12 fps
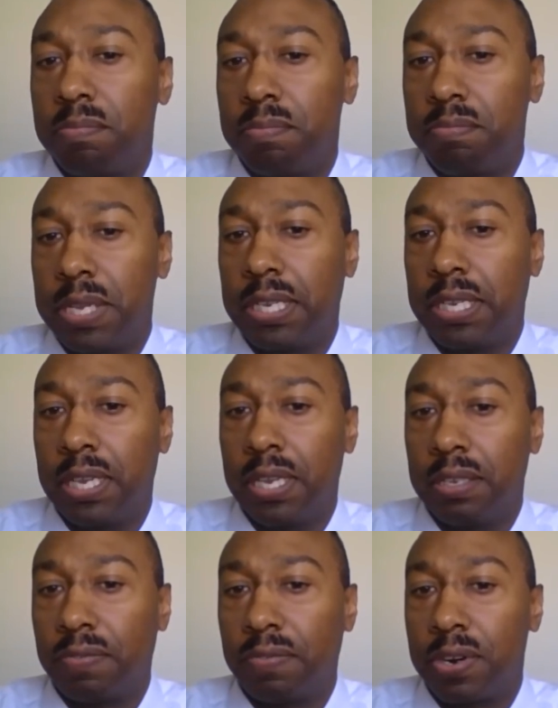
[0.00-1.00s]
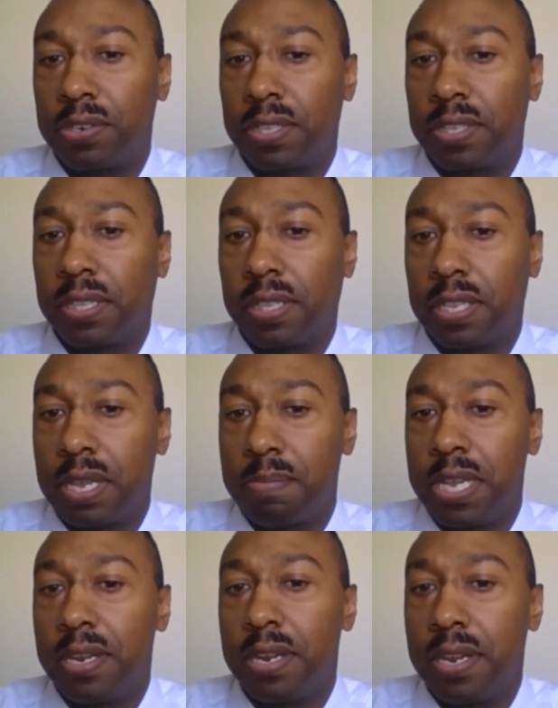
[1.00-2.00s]
be key as far as on the
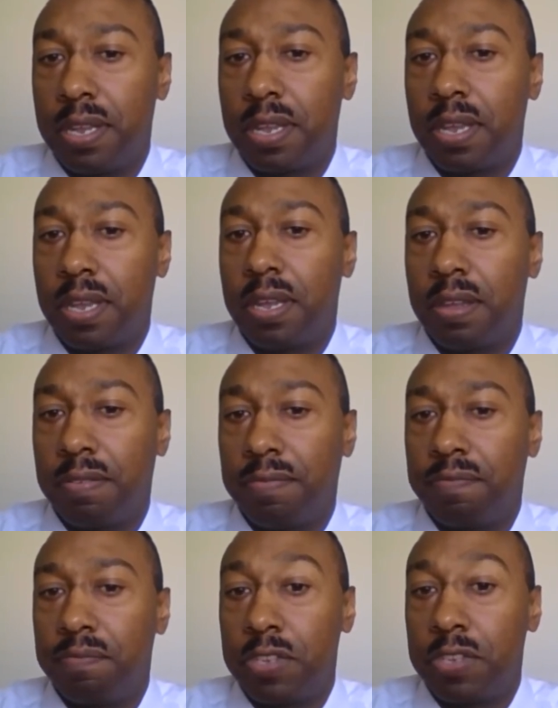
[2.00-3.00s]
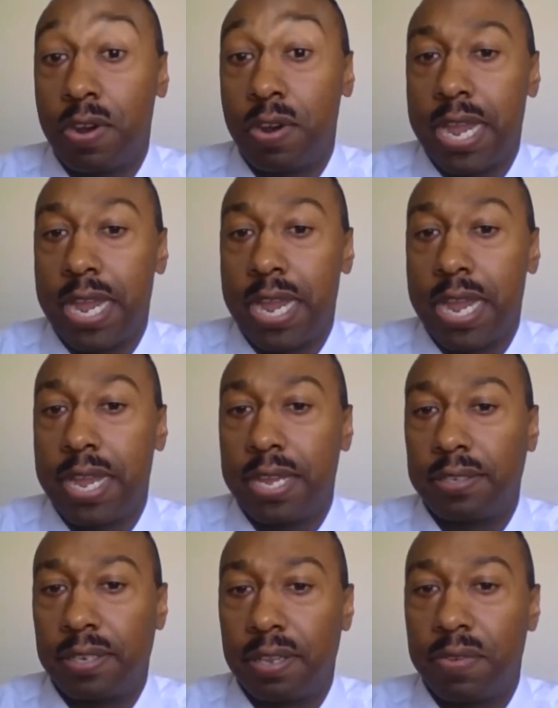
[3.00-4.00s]
limit of your ask,
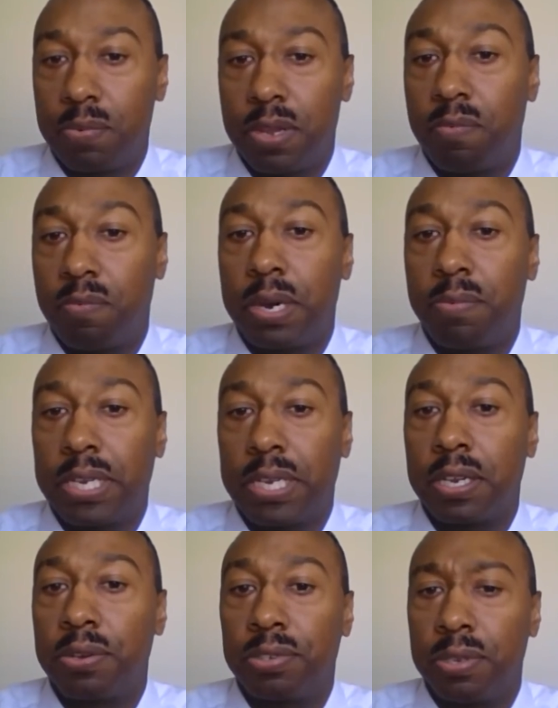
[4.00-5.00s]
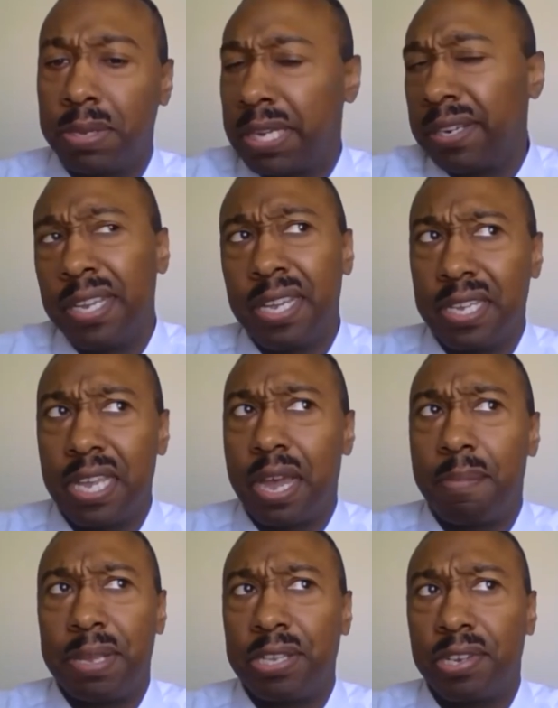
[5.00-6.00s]
if you will, what we can go to. But yeah, I mean,
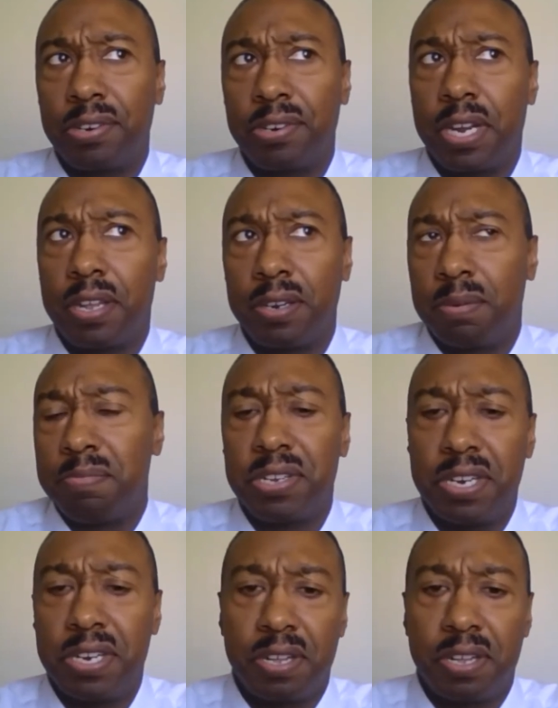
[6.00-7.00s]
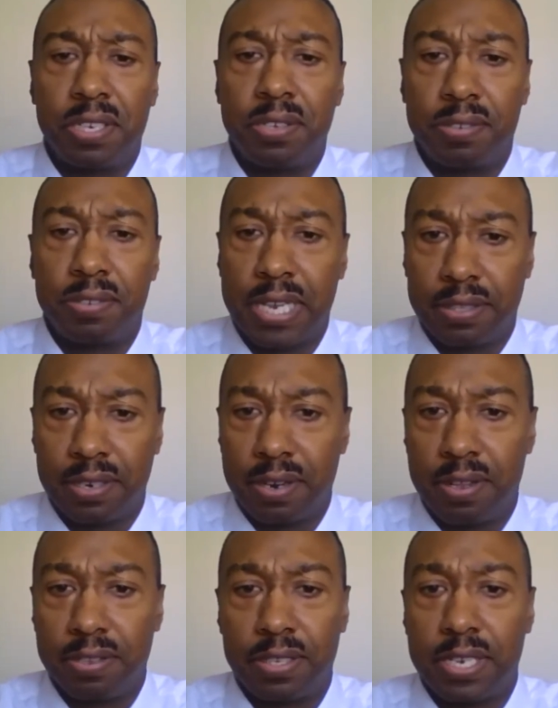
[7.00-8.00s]
there's $100 million deals out there
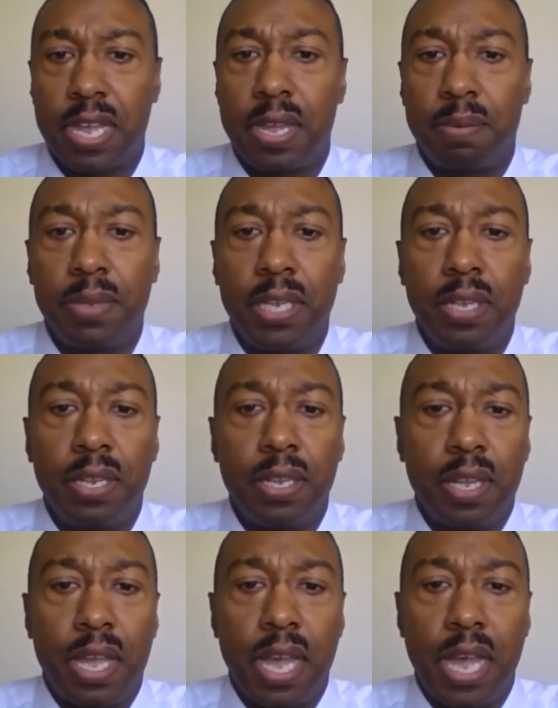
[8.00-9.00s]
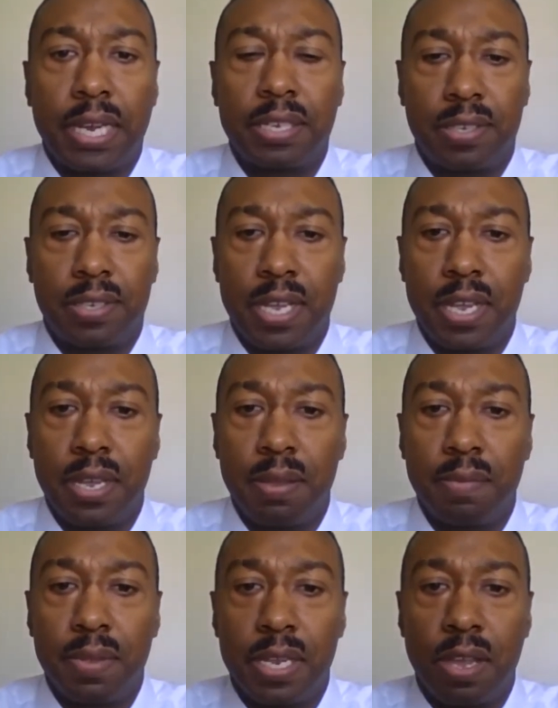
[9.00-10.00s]
all the time. I can say,
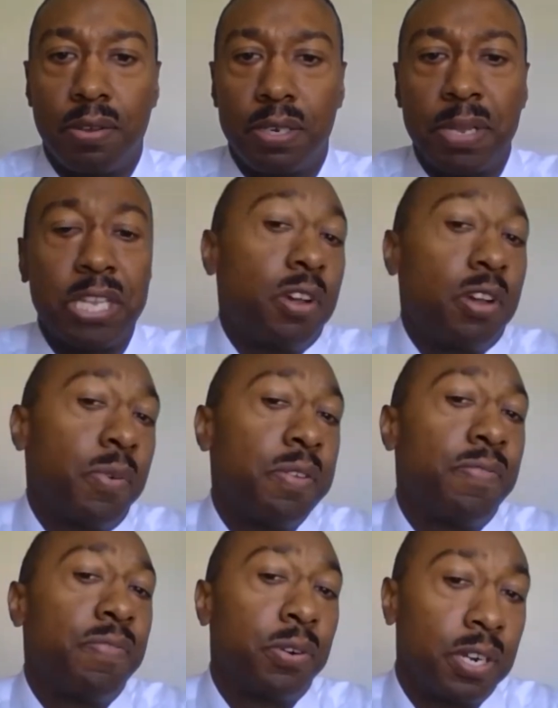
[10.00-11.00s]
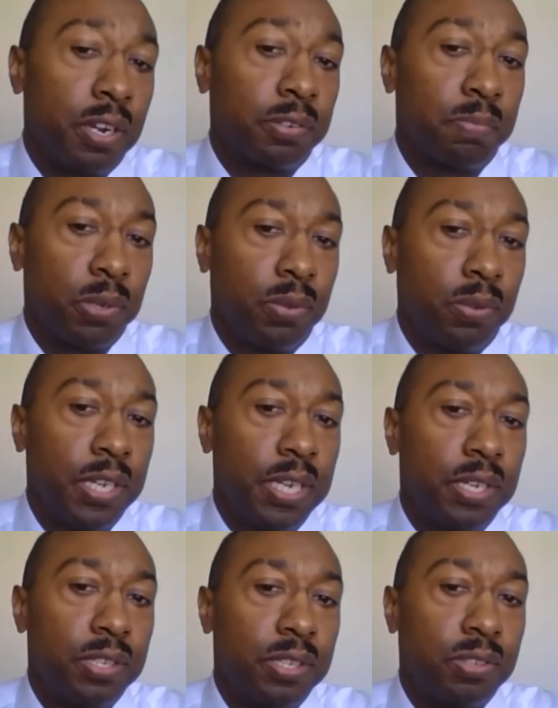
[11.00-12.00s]
it depends on if we feel comfortable
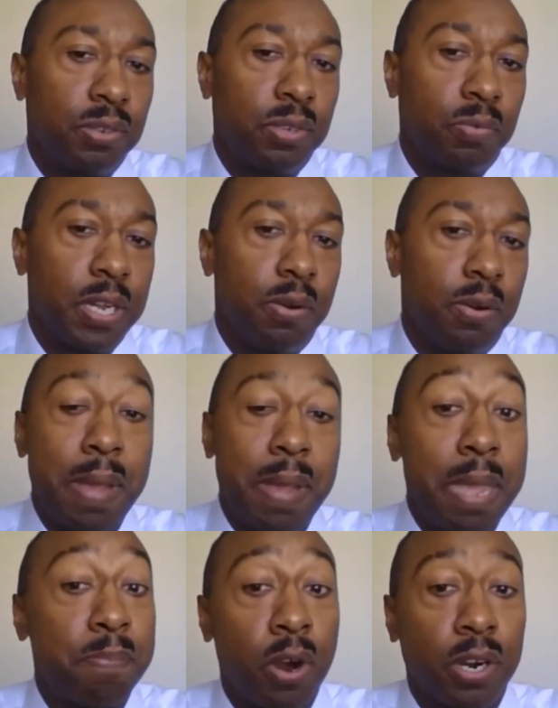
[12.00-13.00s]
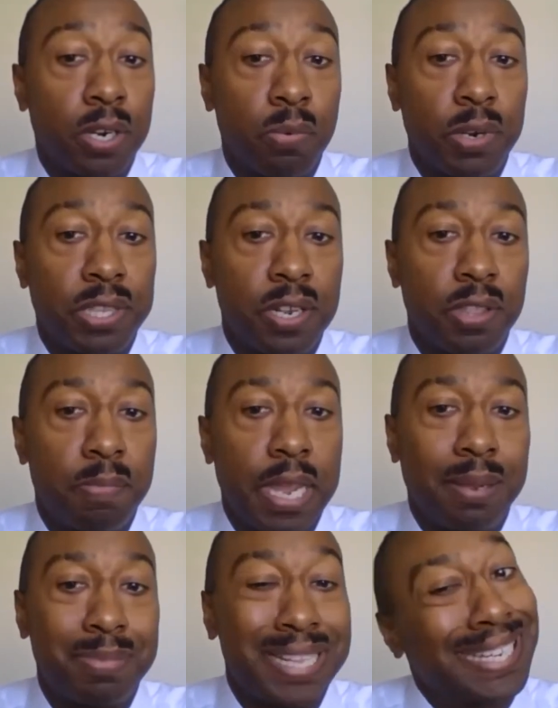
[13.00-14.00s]
to as well. We may partner with another
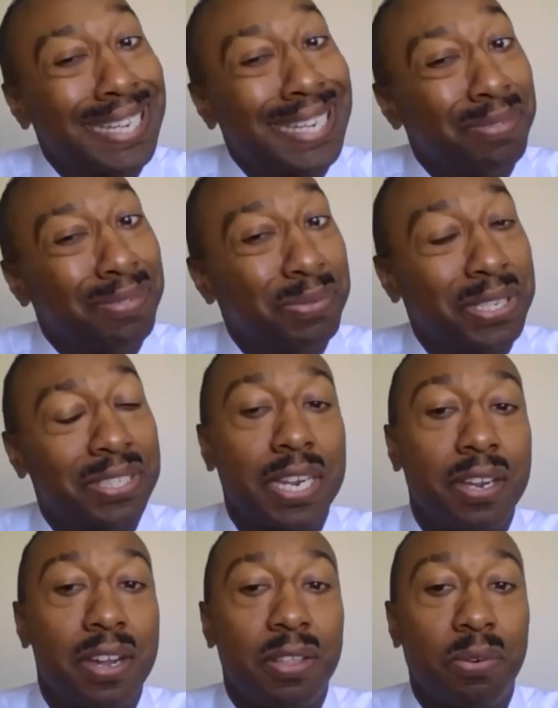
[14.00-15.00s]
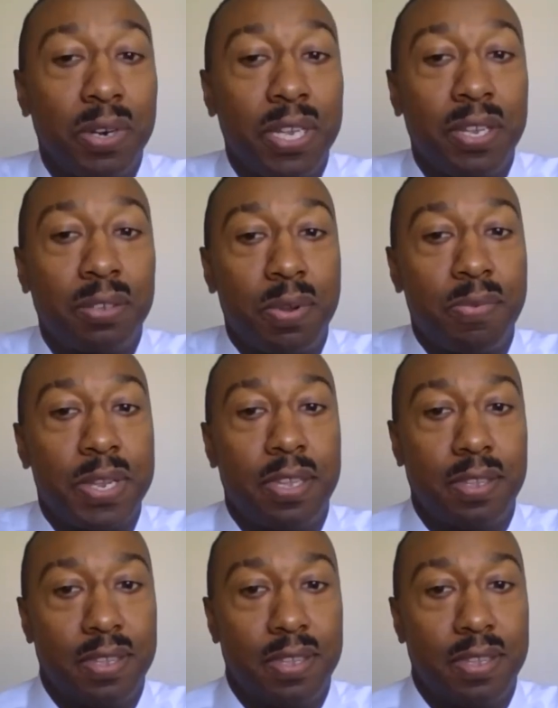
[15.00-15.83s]
bank, be like, we don't want to take all the risk when